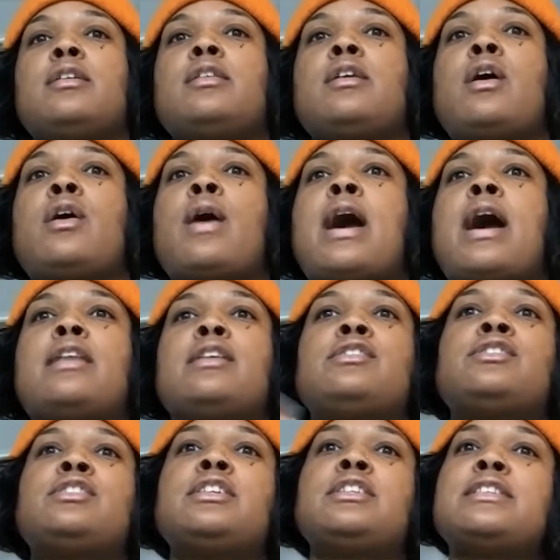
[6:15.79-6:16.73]
How does
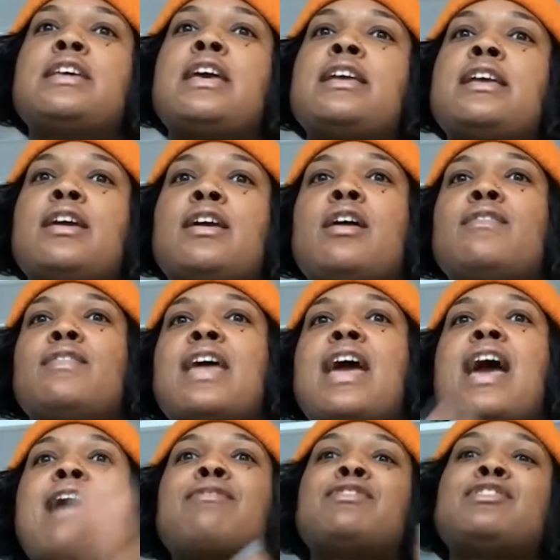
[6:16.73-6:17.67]
she take care of it
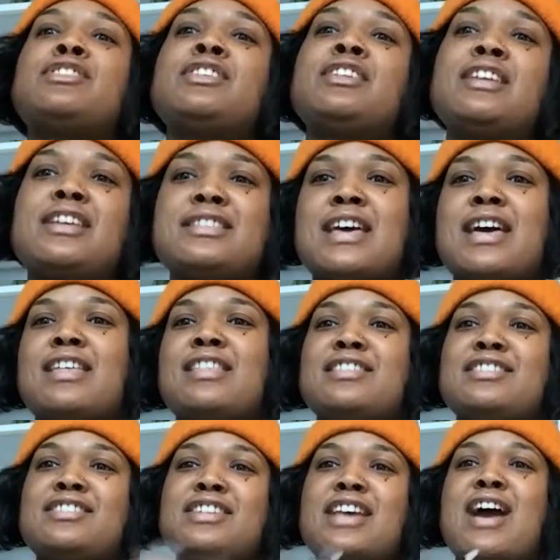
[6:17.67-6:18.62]
after she gets out of the
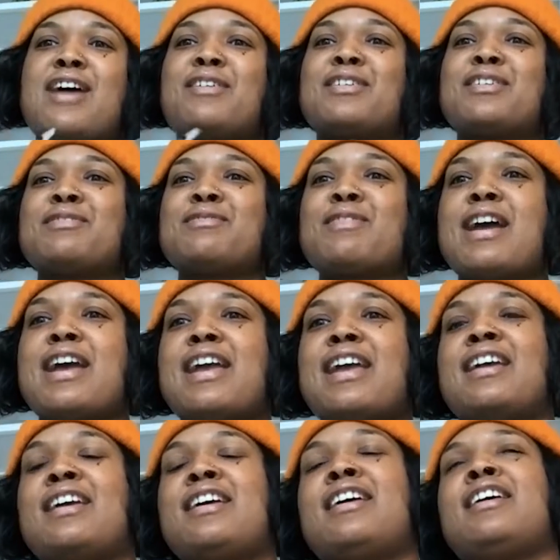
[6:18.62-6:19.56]
shower, right?
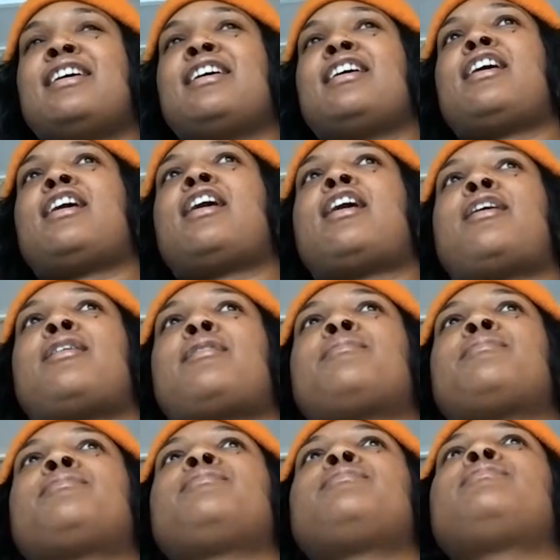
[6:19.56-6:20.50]

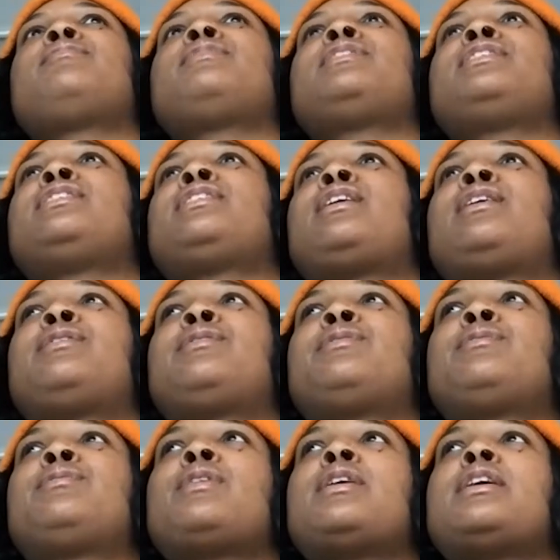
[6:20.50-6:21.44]
Mm-hmm.
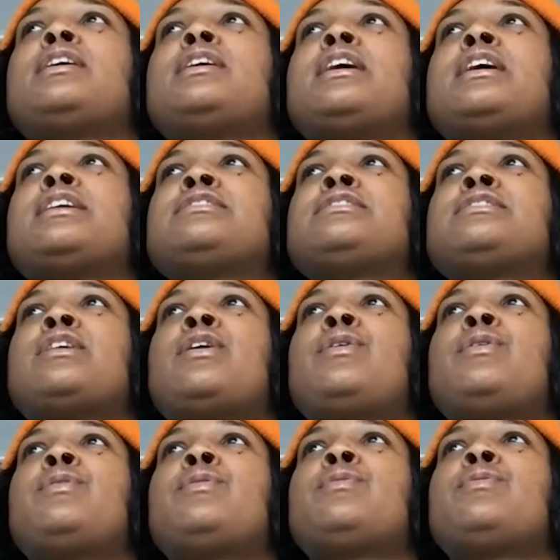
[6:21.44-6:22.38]
And
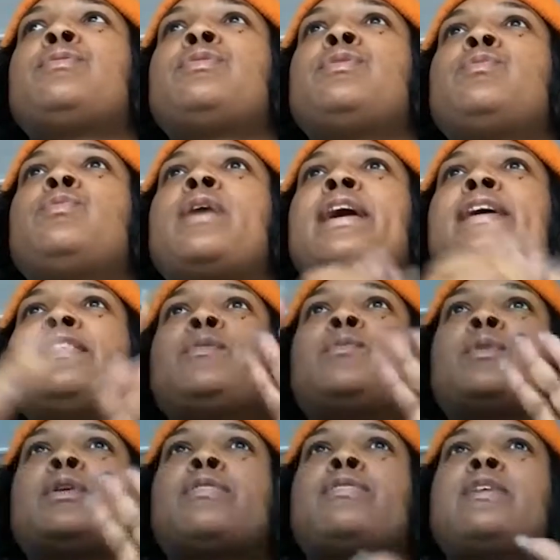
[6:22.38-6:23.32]
so the way that
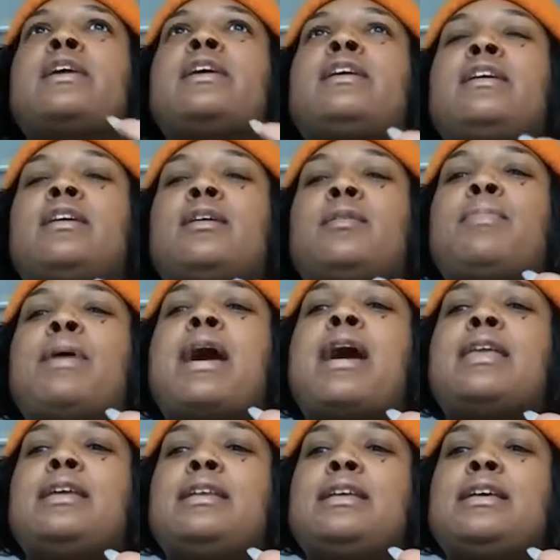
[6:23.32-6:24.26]
we're thinking about
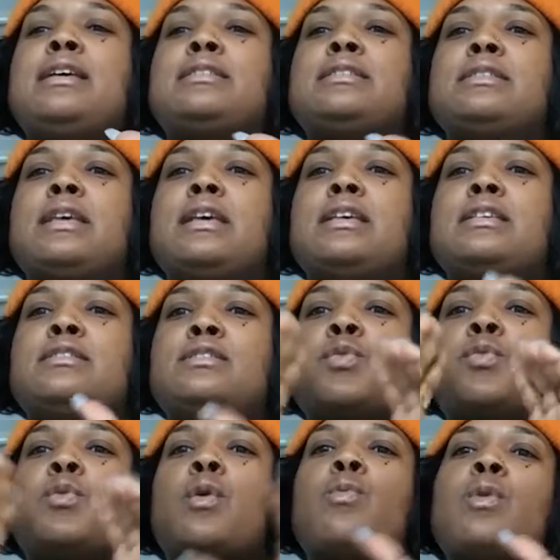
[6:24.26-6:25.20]
it is
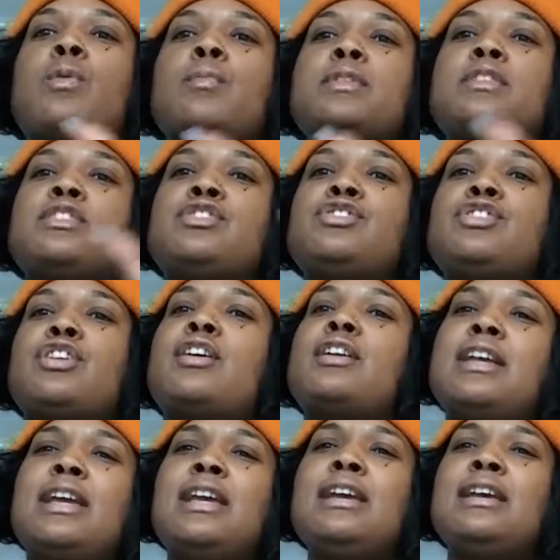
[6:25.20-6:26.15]
through a woman's
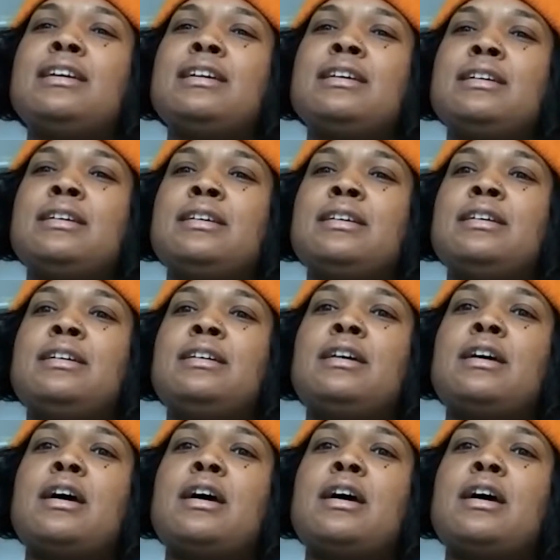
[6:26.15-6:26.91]
journey. Mm-hmm.